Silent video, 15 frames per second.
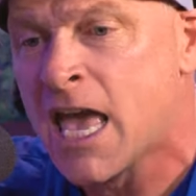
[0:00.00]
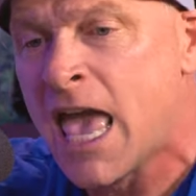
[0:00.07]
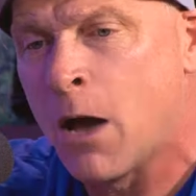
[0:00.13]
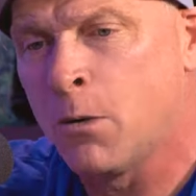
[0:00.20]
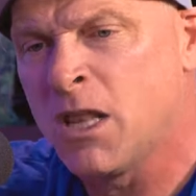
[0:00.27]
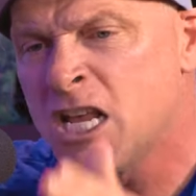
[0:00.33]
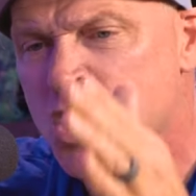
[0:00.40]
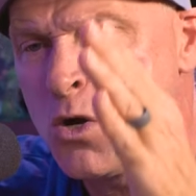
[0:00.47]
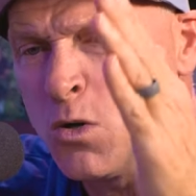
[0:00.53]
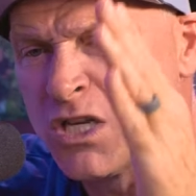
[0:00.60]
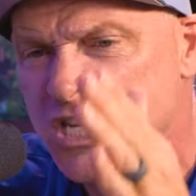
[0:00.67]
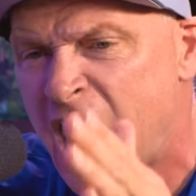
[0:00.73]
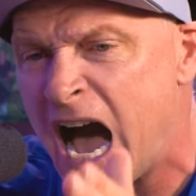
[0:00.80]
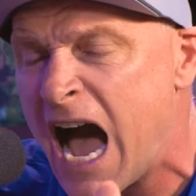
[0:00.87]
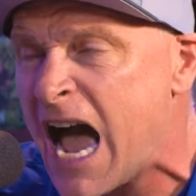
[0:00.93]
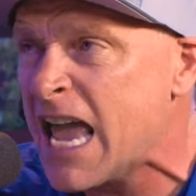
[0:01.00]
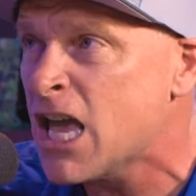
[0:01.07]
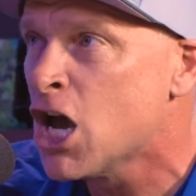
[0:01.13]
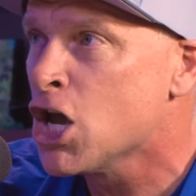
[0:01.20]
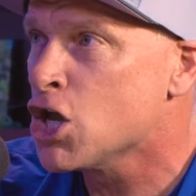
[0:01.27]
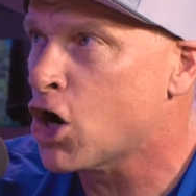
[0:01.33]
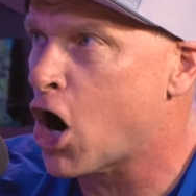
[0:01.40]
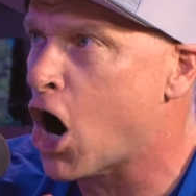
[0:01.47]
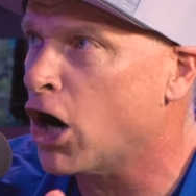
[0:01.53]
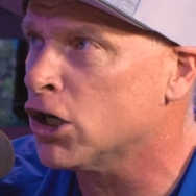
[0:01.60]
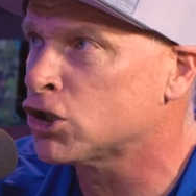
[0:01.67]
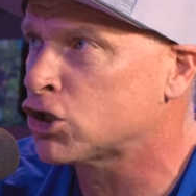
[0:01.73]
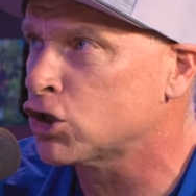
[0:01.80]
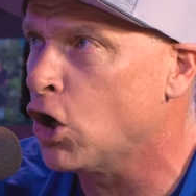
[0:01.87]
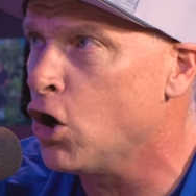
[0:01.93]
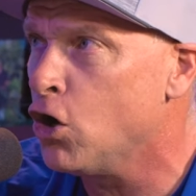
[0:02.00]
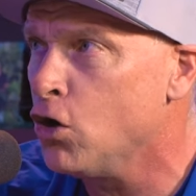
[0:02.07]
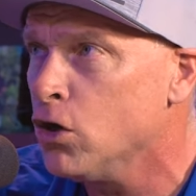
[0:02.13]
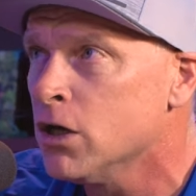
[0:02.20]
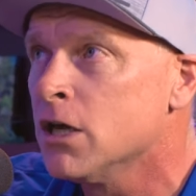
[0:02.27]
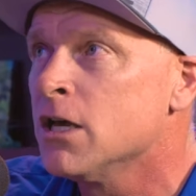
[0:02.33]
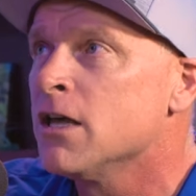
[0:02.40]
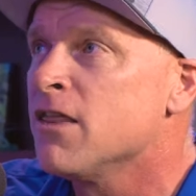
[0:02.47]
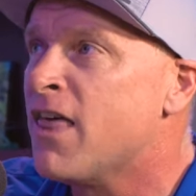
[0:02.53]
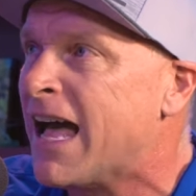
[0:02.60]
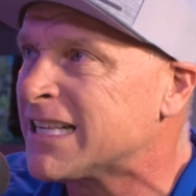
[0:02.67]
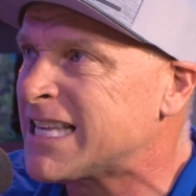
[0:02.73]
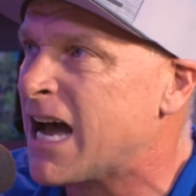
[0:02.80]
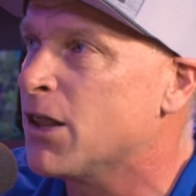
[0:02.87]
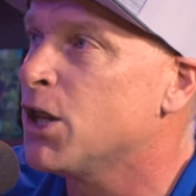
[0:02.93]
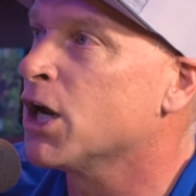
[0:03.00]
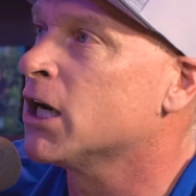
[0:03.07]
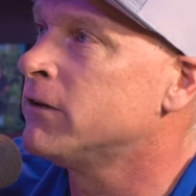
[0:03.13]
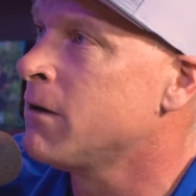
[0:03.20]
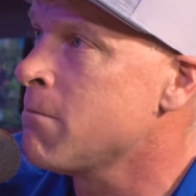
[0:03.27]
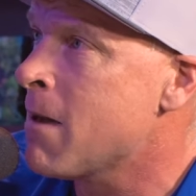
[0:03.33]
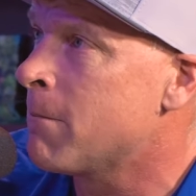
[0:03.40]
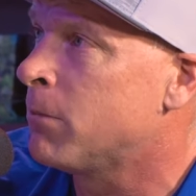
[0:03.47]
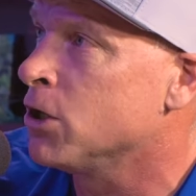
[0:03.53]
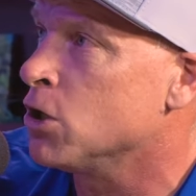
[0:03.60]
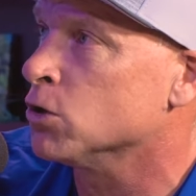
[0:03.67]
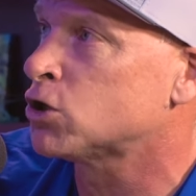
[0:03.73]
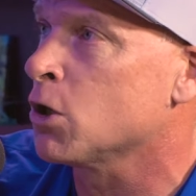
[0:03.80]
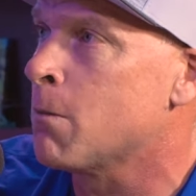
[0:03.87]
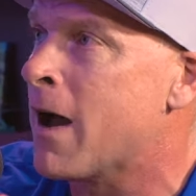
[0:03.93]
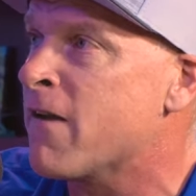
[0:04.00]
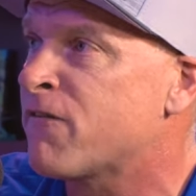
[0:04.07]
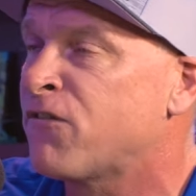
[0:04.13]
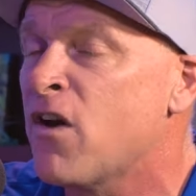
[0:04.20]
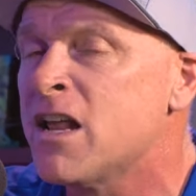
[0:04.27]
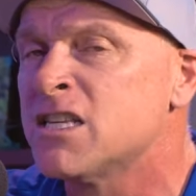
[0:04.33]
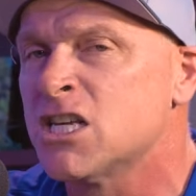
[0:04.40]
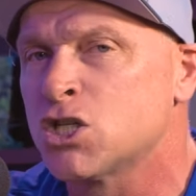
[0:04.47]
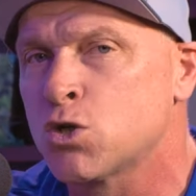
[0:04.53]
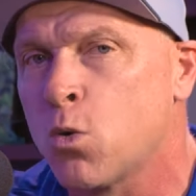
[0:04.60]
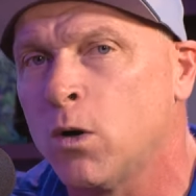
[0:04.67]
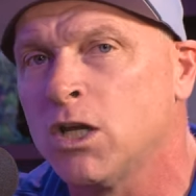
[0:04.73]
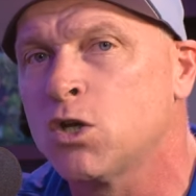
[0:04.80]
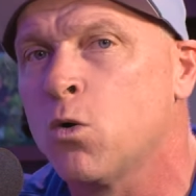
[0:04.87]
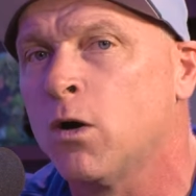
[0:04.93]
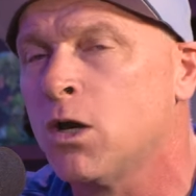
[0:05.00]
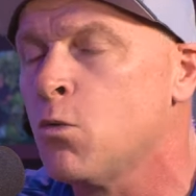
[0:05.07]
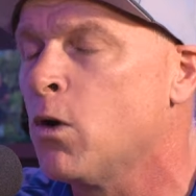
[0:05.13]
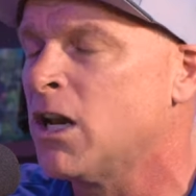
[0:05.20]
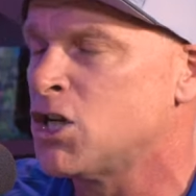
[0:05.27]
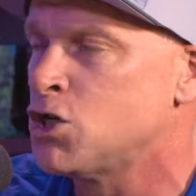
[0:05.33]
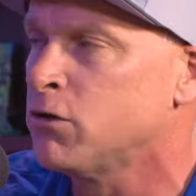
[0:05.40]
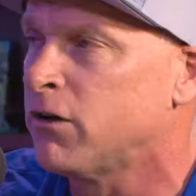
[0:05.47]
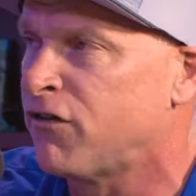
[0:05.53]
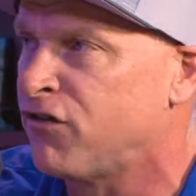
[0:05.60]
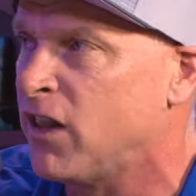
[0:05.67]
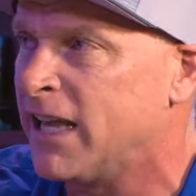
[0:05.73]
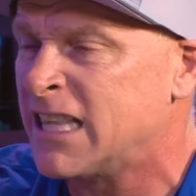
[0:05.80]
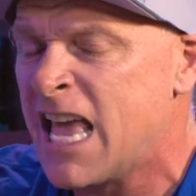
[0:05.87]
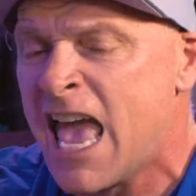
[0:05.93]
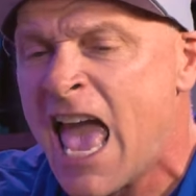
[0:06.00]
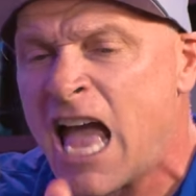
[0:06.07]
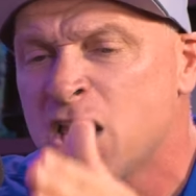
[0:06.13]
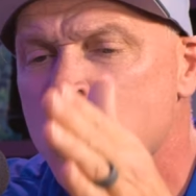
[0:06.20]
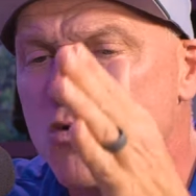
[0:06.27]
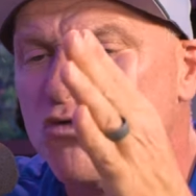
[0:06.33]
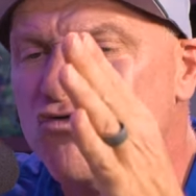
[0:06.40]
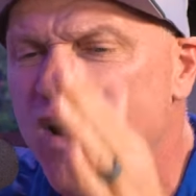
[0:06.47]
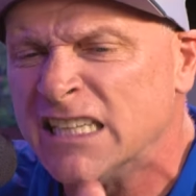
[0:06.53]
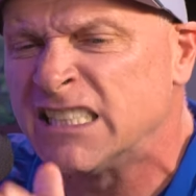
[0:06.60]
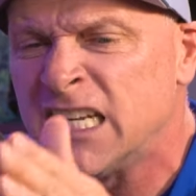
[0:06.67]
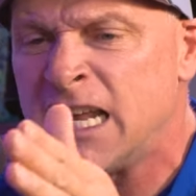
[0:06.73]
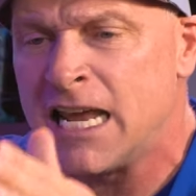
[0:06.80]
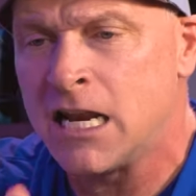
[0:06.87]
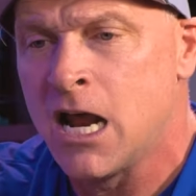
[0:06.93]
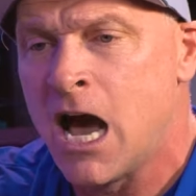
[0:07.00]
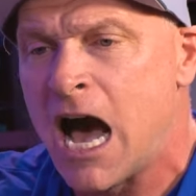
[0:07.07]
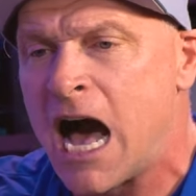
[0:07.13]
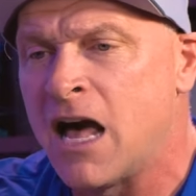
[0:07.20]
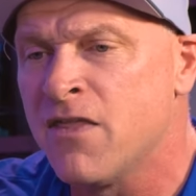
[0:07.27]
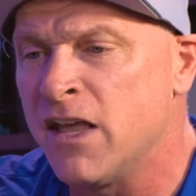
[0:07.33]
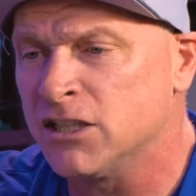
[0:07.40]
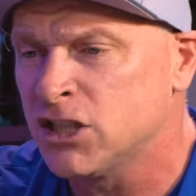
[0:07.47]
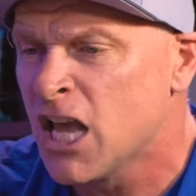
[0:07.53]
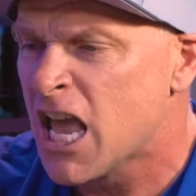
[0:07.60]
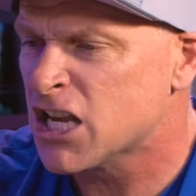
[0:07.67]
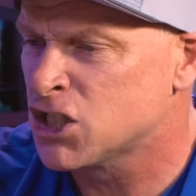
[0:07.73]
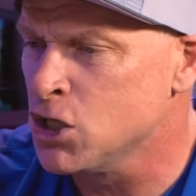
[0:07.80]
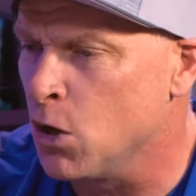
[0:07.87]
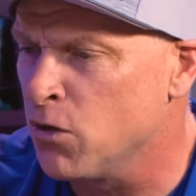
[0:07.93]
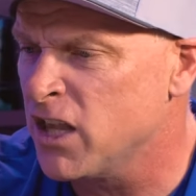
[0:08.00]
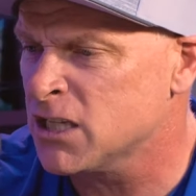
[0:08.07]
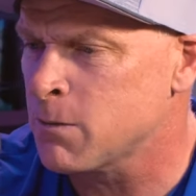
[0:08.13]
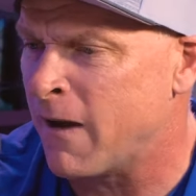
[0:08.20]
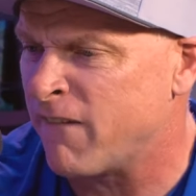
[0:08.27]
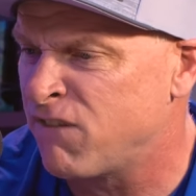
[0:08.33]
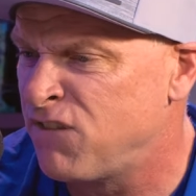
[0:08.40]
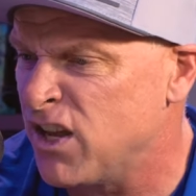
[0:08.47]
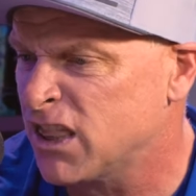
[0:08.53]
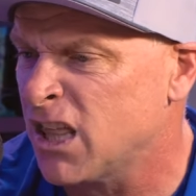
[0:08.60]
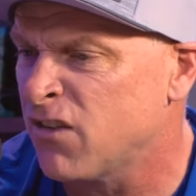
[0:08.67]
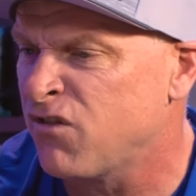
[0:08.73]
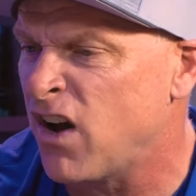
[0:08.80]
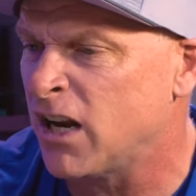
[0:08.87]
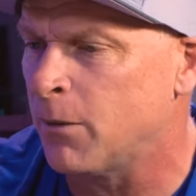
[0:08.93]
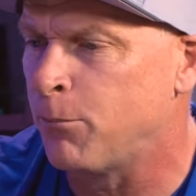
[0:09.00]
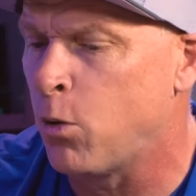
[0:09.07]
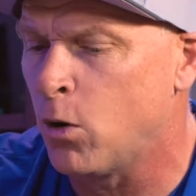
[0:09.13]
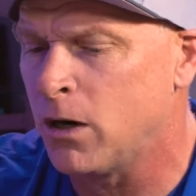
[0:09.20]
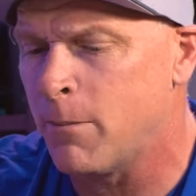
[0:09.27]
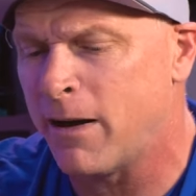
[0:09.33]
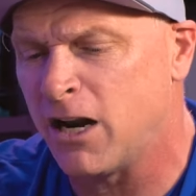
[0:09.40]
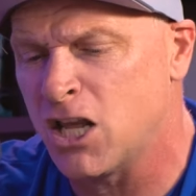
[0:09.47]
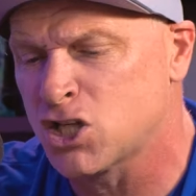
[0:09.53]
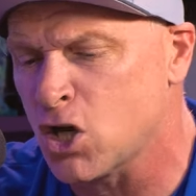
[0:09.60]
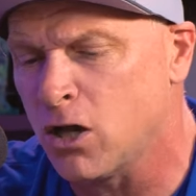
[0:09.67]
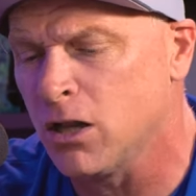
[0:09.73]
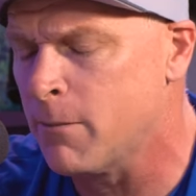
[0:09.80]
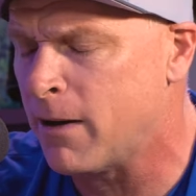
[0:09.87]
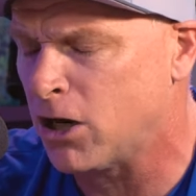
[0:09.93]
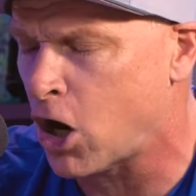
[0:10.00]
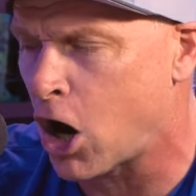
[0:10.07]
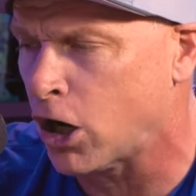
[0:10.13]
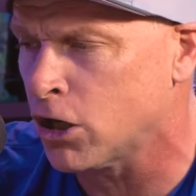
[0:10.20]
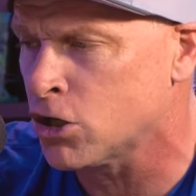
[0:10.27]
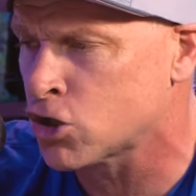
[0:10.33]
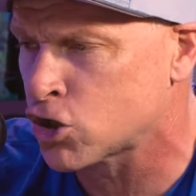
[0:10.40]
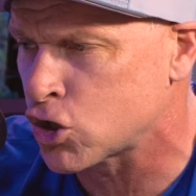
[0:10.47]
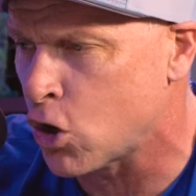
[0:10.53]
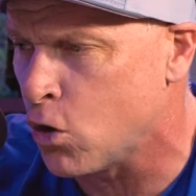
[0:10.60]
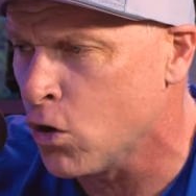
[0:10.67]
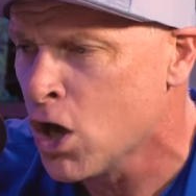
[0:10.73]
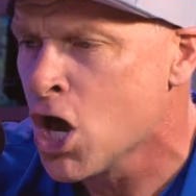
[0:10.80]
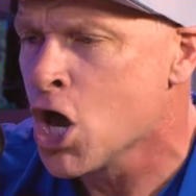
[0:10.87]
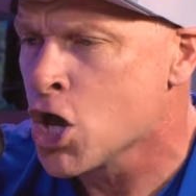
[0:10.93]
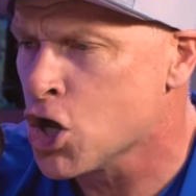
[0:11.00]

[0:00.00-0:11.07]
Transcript: And when the you die, your heart and soul, that's how they're going to remember you. So, my friends, as 2021, as you reflect and you resonate on this, is know this my fifth and final point about it. it's all about heart and soul.